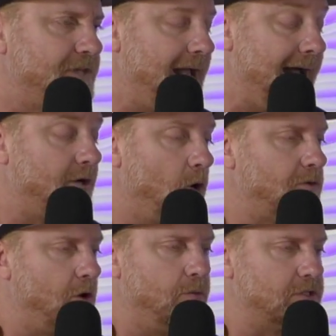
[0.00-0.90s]
at
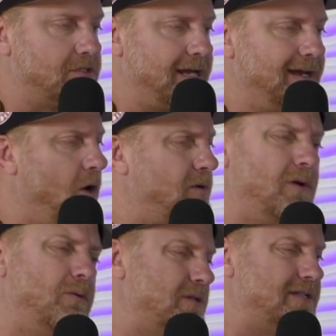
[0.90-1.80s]
Oklahoma State.
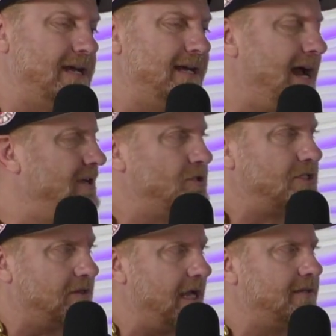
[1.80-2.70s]
Oklahoma State, I used
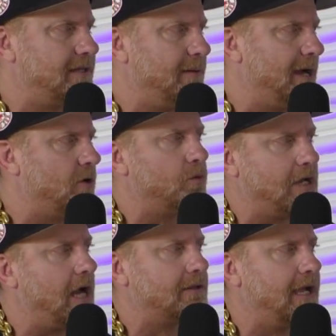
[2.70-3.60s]
to like them. I don't
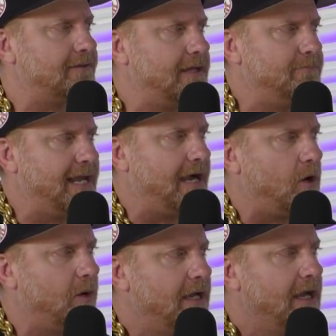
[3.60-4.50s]
not like them
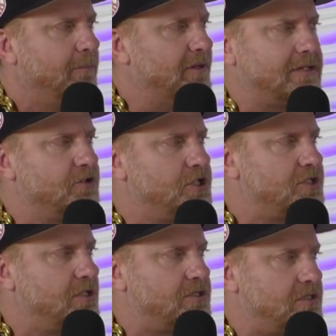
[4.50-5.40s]
now, but they're
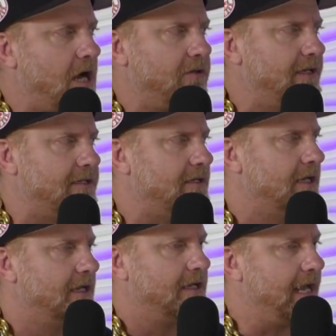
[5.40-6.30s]
just a solid
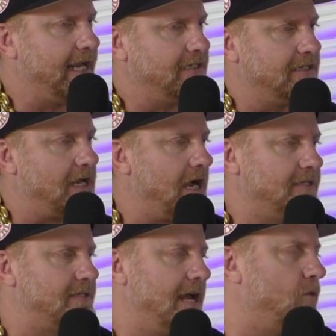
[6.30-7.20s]
8 and
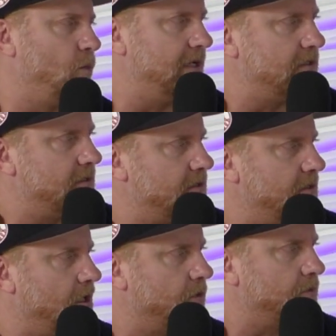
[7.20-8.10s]
9, 10 win,
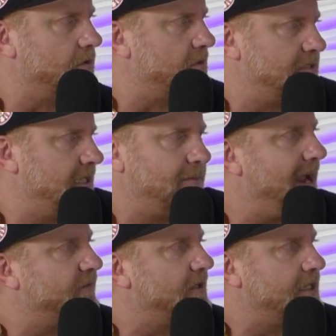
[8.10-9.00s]
team
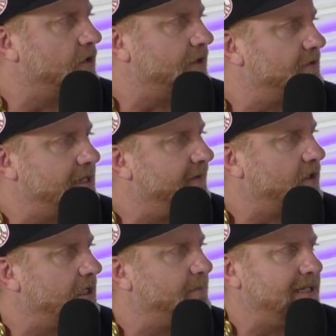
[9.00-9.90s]
every year. They're
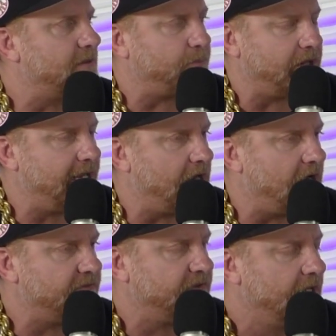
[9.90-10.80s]
never going to be in the
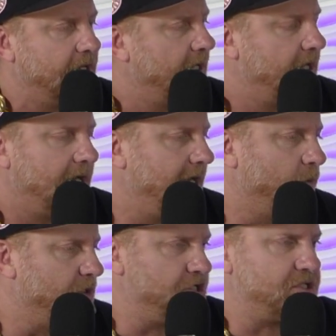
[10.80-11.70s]
playoff,
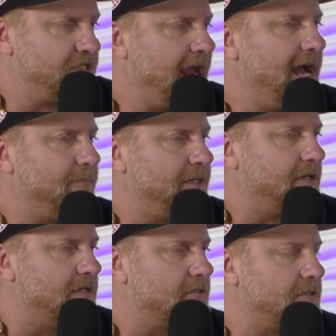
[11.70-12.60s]
which is sad
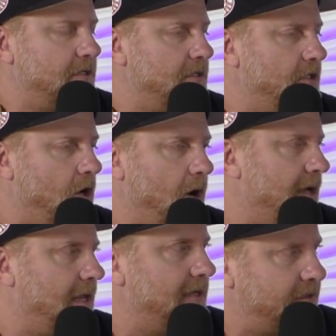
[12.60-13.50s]
because,
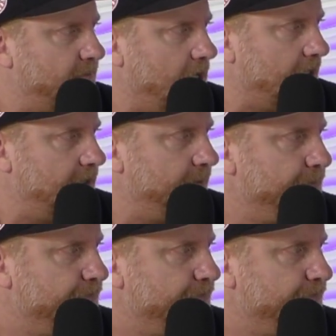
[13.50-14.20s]
I like the mullet.